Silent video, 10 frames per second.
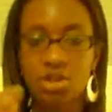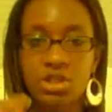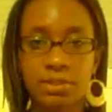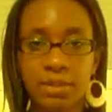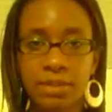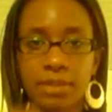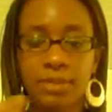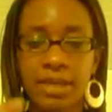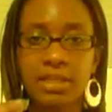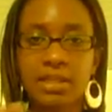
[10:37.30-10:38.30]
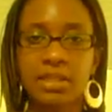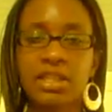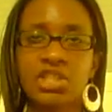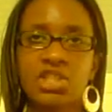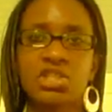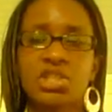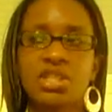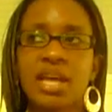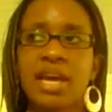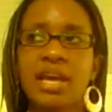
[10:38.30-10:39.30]
talks to Mimi, basically, and she's
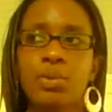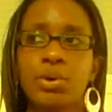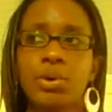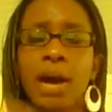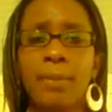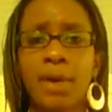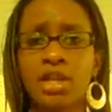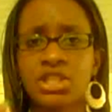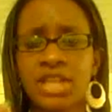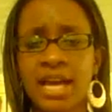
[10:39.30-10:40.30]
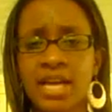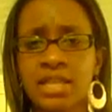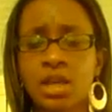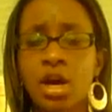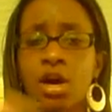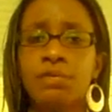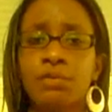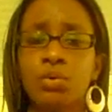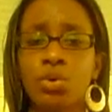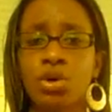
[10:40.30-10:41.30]
just like, well, I apologize
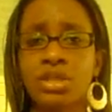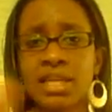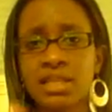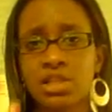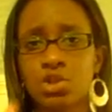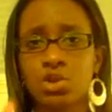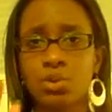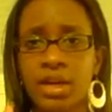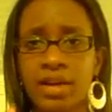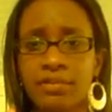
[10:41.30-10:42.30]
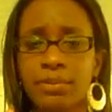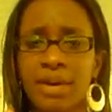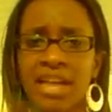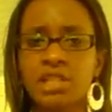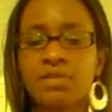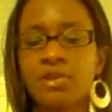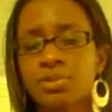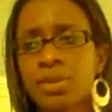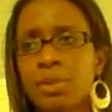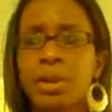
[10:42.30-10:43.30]
for texting you, whatever, but I just felt
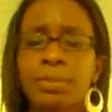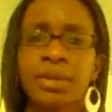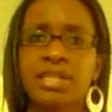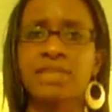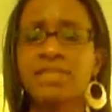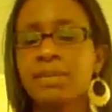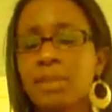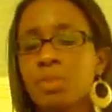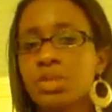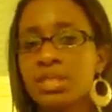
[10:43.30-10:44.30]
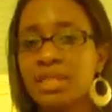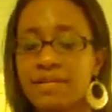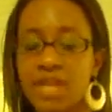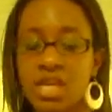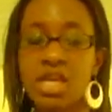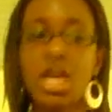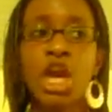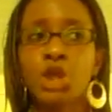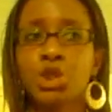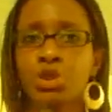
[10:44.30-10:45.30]
some type of way because every time I was sleeping,
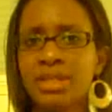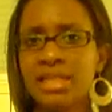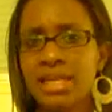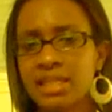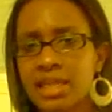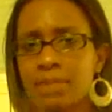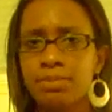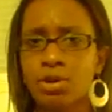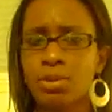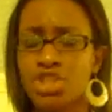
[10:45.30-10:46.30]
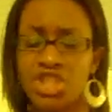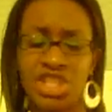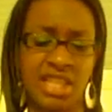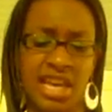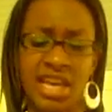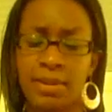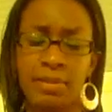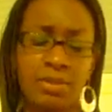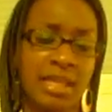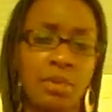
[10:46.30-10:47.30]
you be texting him, blowing. She's like,
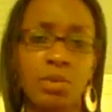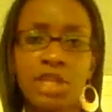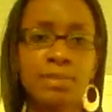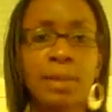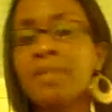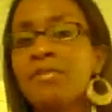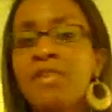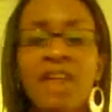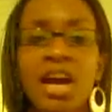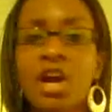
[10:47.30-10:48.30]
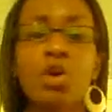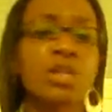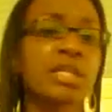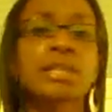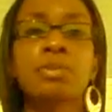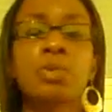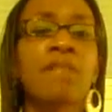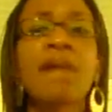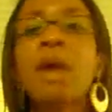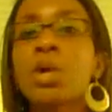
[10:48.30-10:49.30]
Mimi's like, well, he's my baby father. I can call, text him
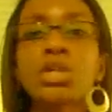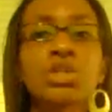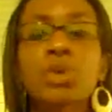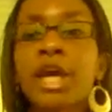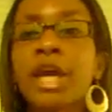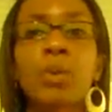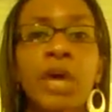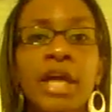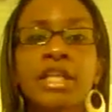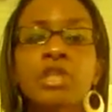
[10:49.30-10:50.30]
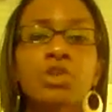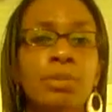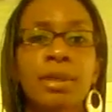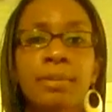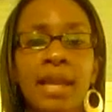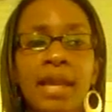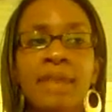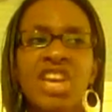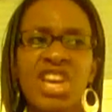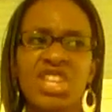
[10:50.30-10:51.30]
whenever I want to, and what? He's going to be in my
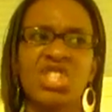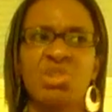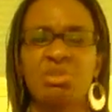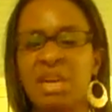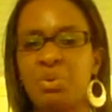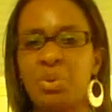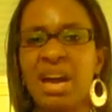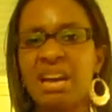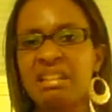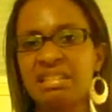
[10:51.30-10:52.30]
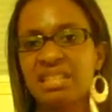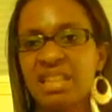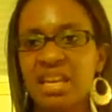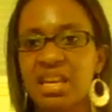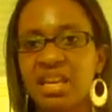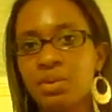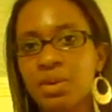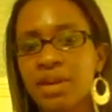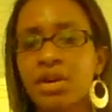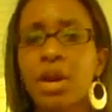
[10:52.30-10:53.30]
life. She was like, well, I understand that,
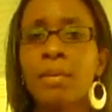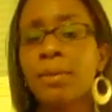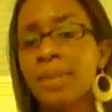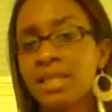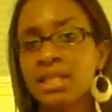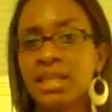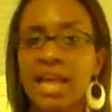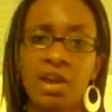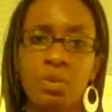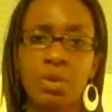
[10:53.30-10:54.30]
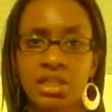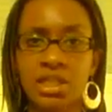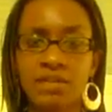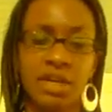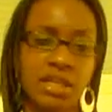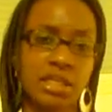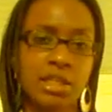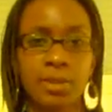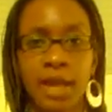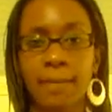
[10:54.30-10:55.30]
whatever, but basically, I don't want Steven because
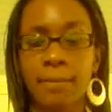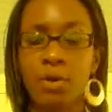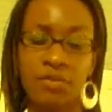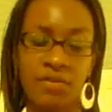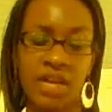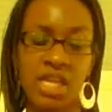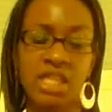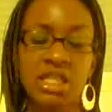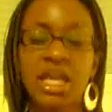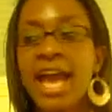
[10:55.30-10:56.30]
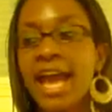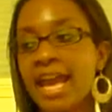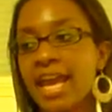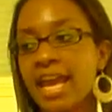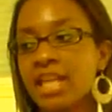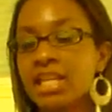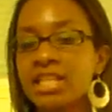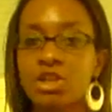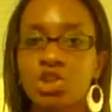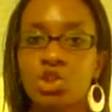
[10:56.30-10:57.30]
he's playing both of us, and
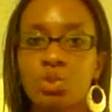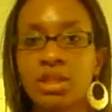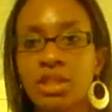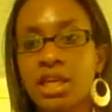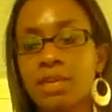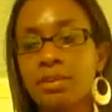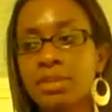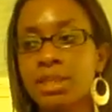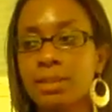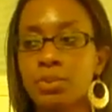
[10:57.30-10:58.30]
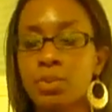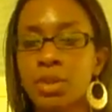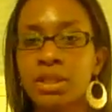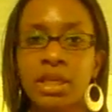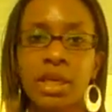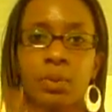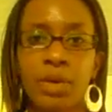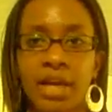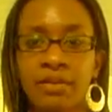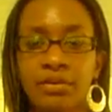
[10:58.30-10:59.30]
he tells you one thing, he might be telling me one thing,
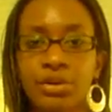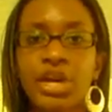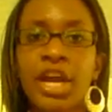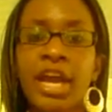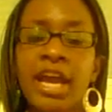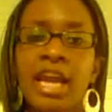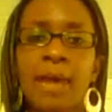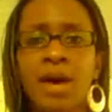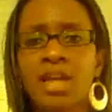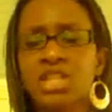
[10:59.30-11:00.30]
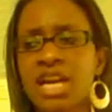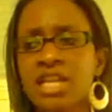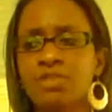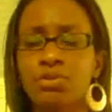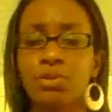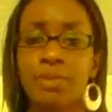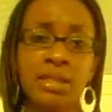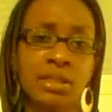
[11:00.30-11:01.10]
whatever, and I apologize for,